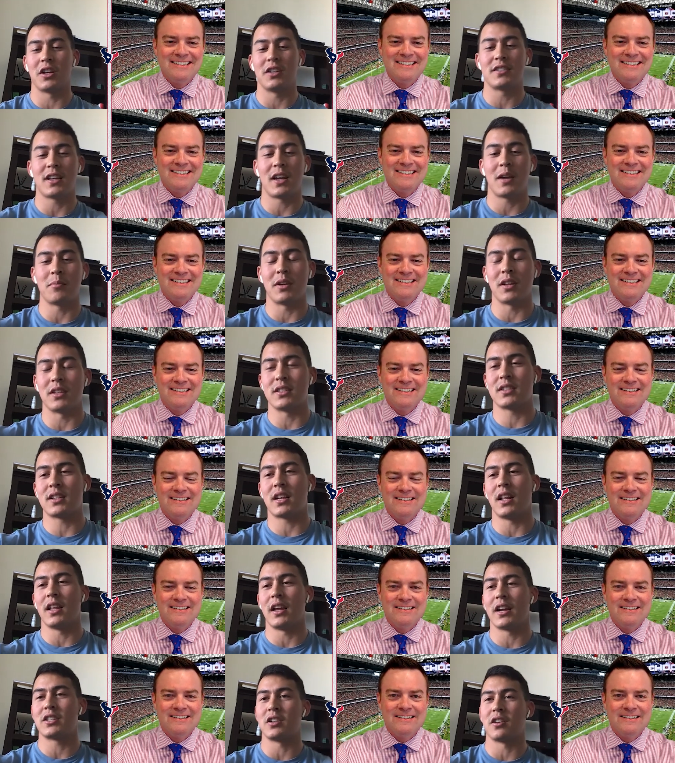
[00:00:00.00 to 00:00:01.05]
Speaker 1: good time to just
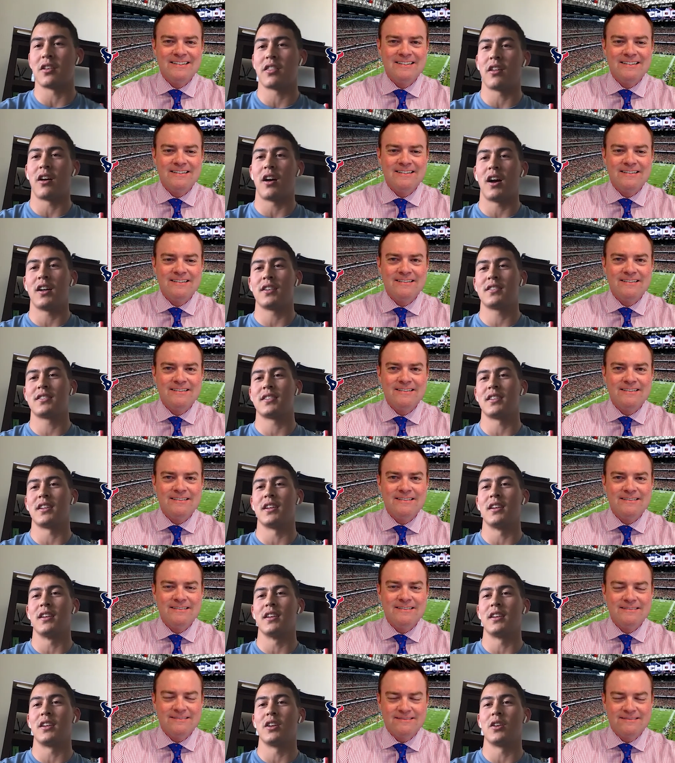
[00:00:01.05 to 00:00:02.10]
collect your thoughts
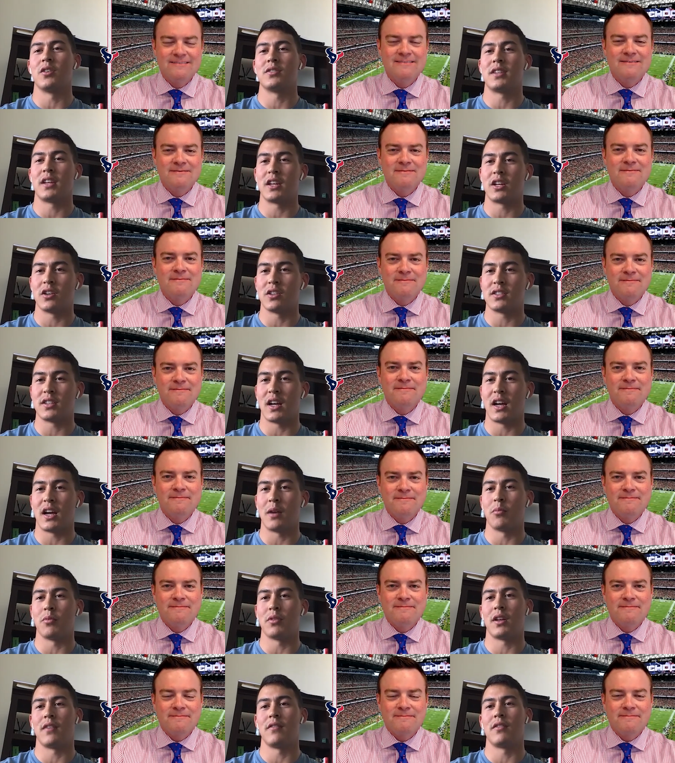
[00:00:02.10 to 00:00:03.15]
and, you know, take your time
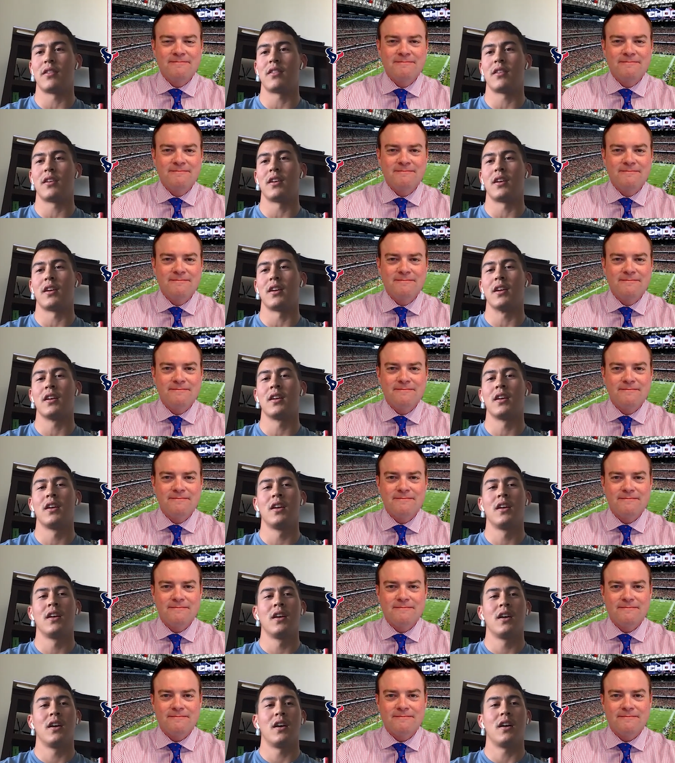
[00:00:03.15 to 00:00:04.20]
with everything,
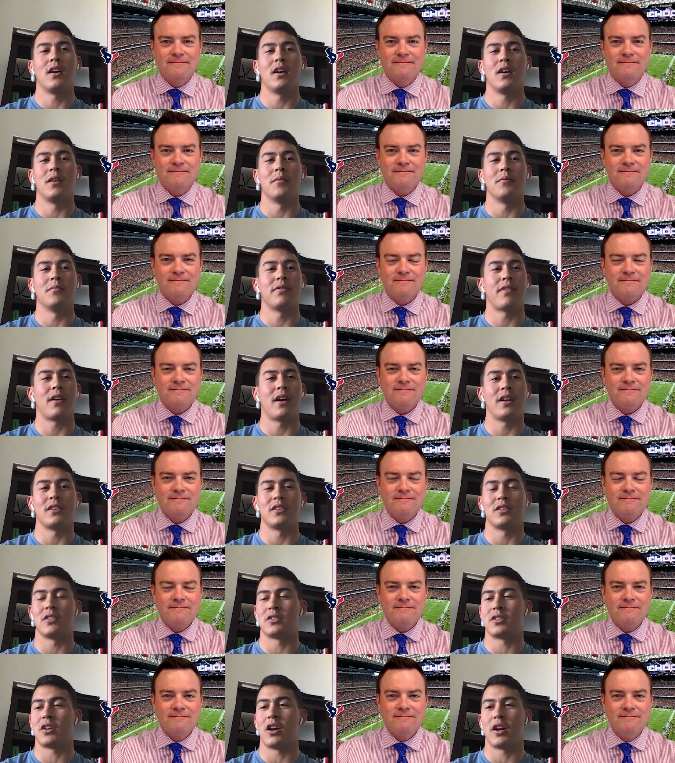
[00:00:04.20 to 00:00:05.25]
find
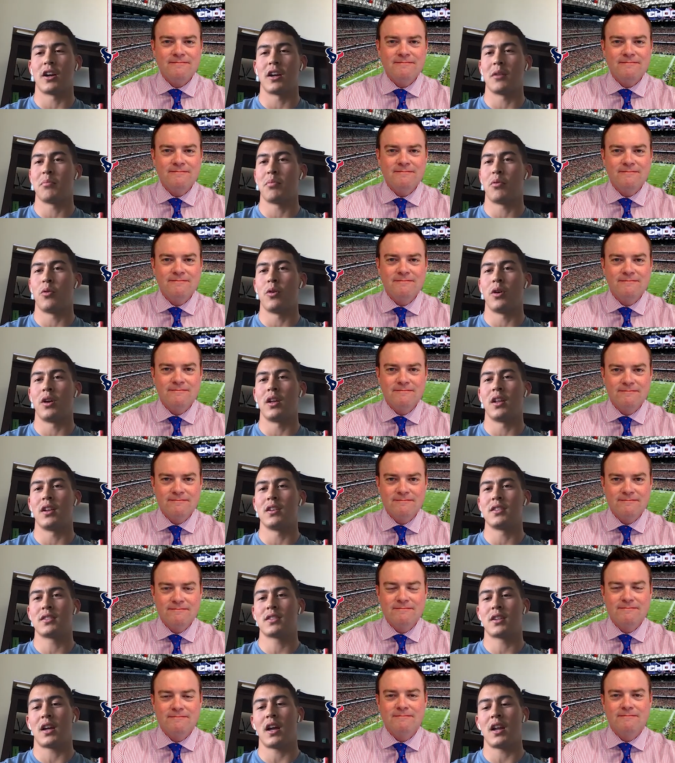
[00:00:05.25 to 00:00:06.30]
your target point, and
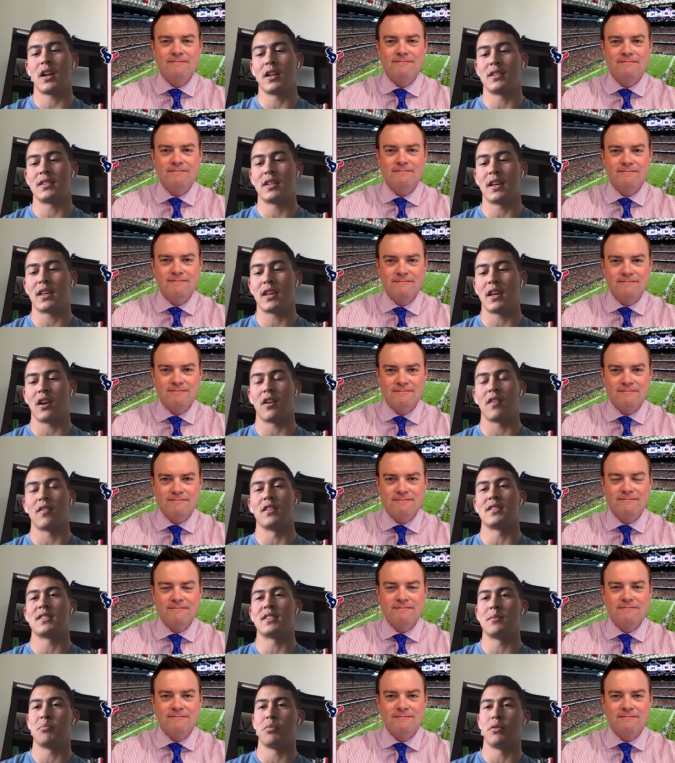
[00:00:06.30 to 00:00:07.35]
just kind of take care of the
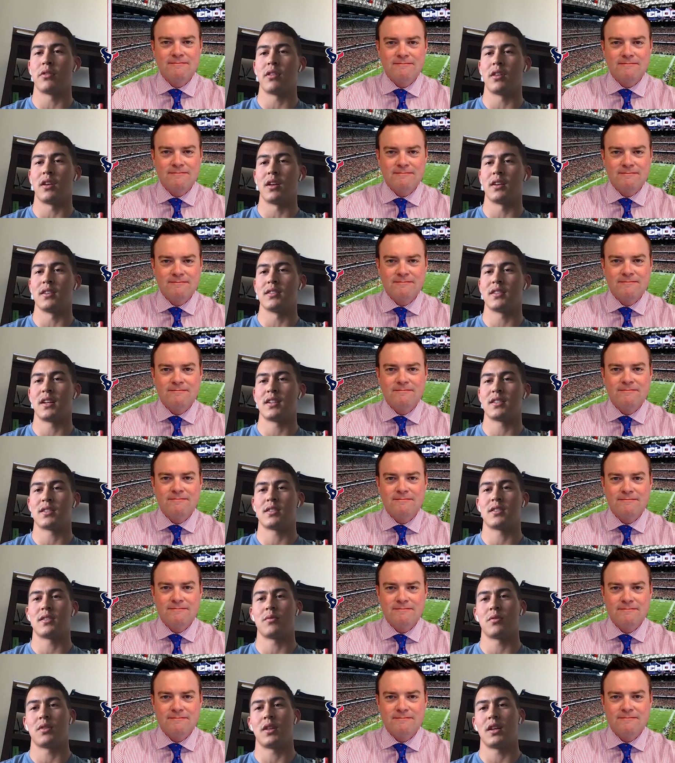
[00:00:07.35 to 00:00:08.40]
simple things.
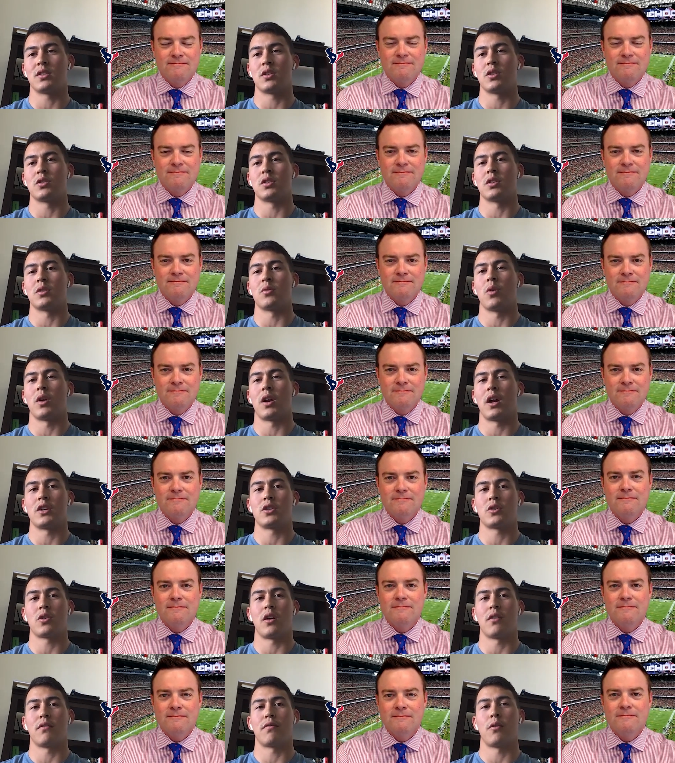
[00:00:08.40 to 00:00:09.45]
That's usually what I
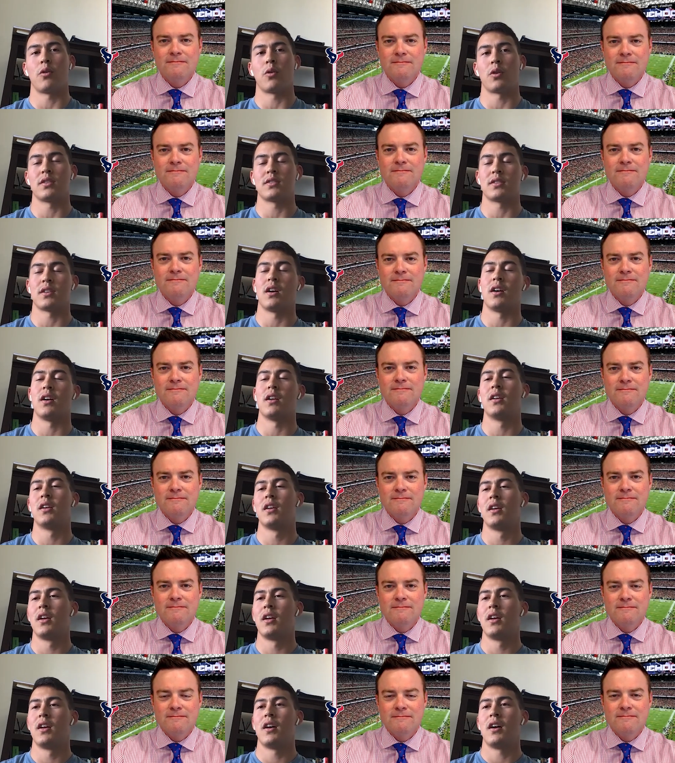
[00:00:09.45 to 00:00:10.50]
try and focus
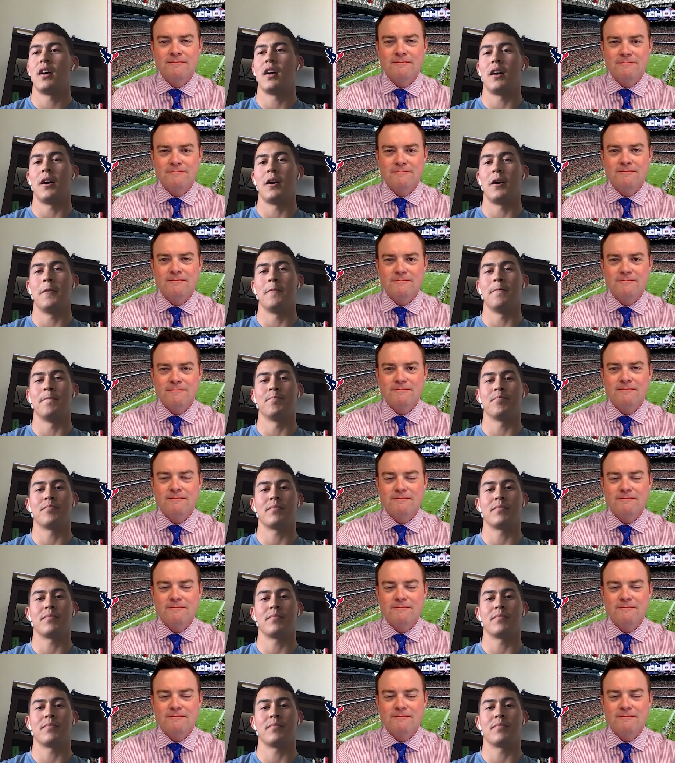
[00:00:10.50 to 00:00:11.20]
on.